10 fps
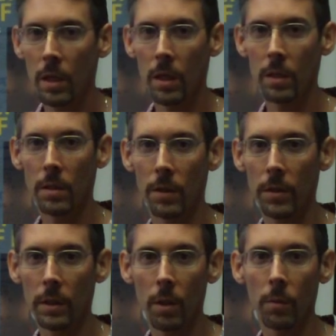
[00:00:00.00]
is the
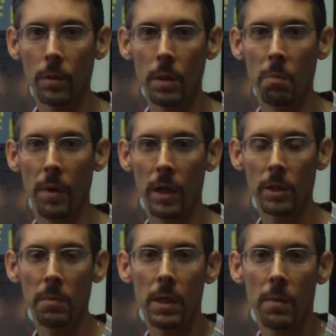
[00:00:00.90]
thing that really
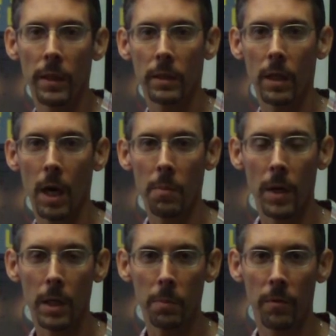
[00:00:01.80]
bugs me about the
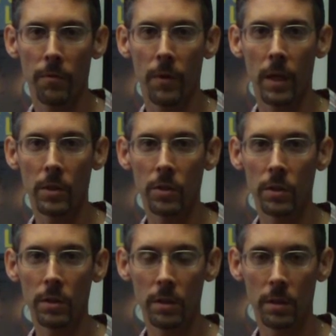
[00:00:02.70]
chiropractic
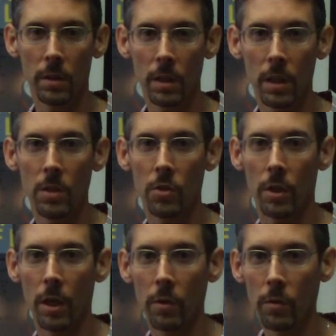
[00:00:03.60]
profession in
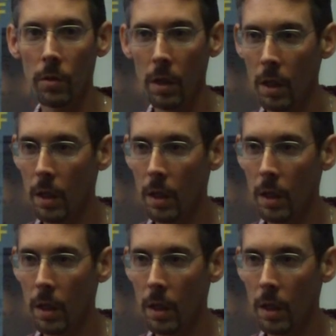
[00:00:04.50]
general